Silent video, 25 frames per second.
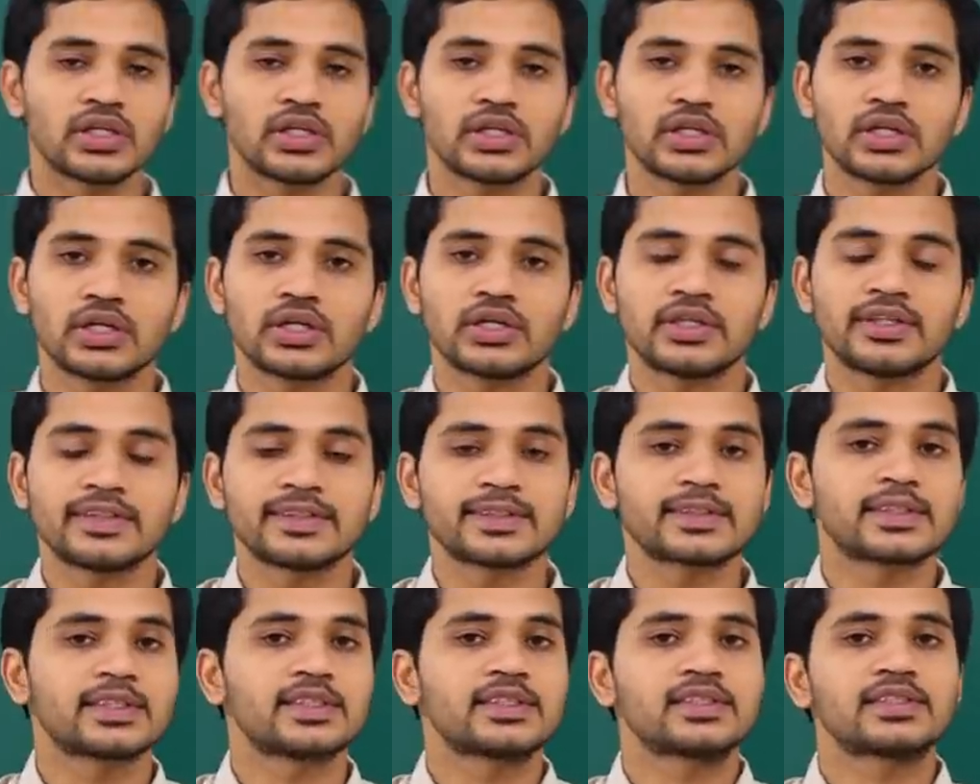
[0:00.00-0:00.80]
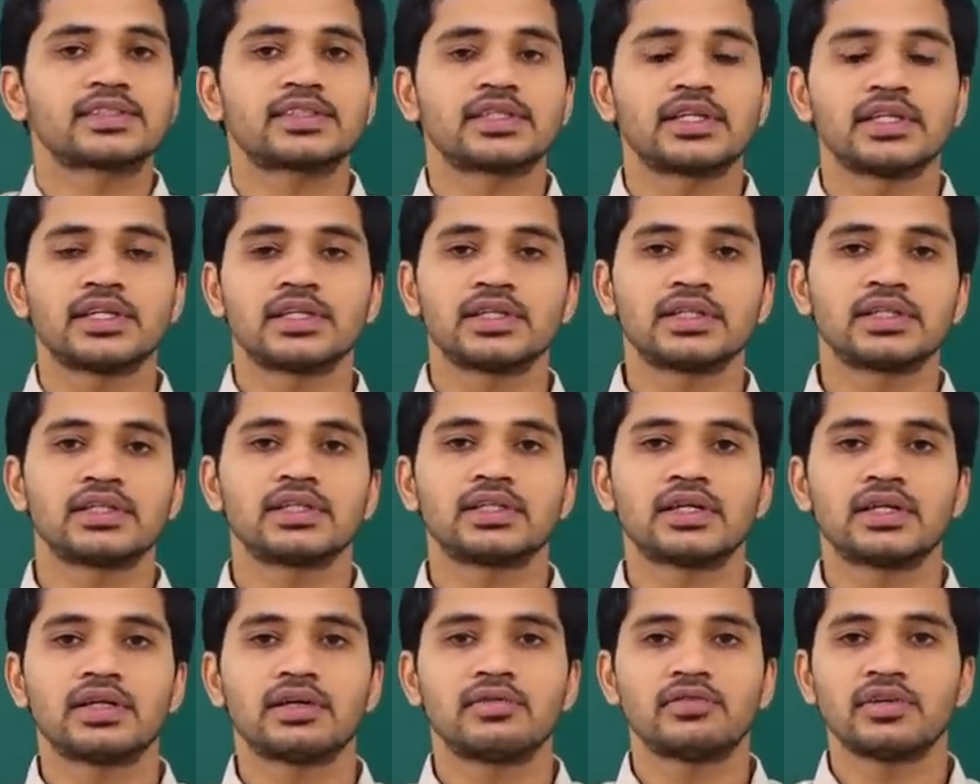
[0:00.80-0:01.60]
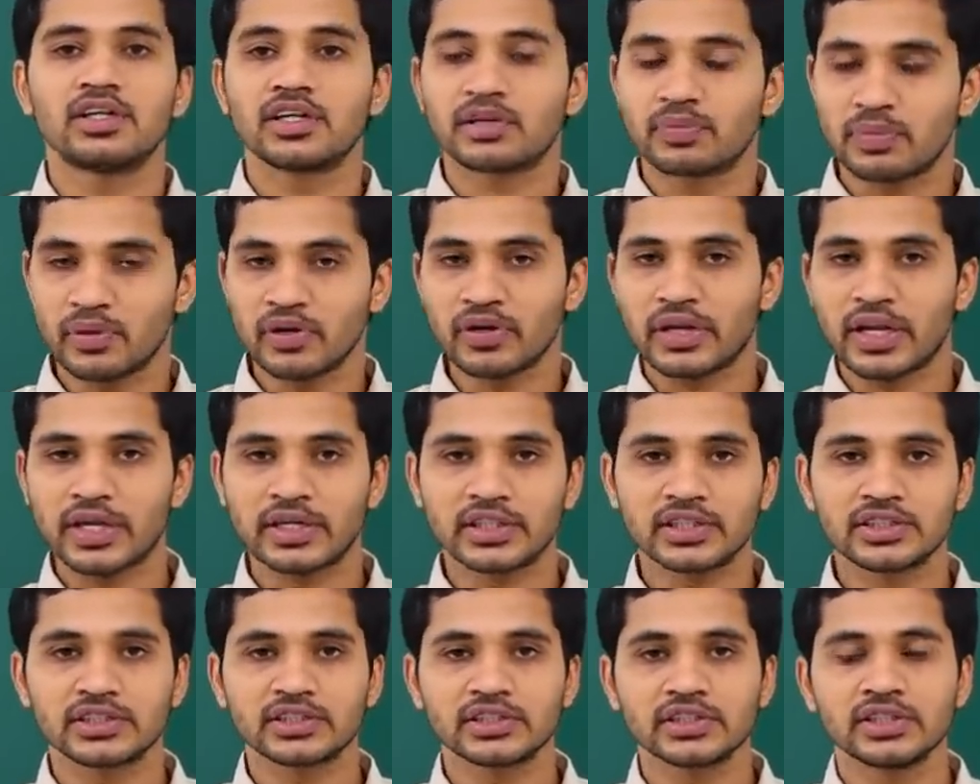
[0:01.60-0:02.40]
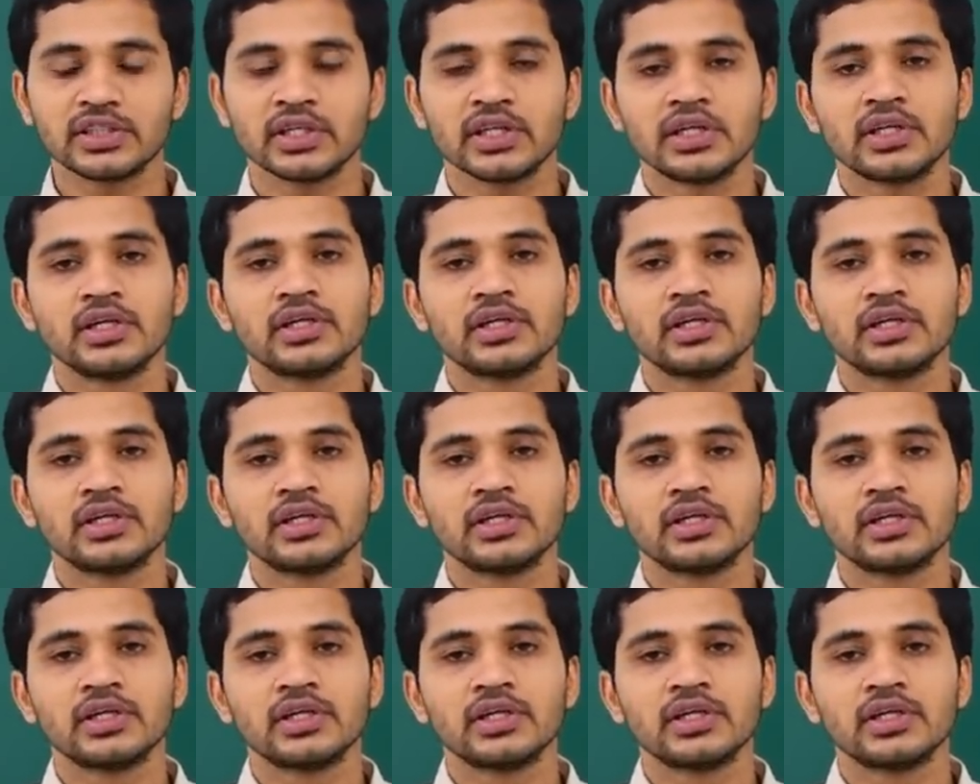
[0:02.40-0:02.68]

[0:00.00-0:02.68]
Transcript: we uh, discussed in uh, work power energy.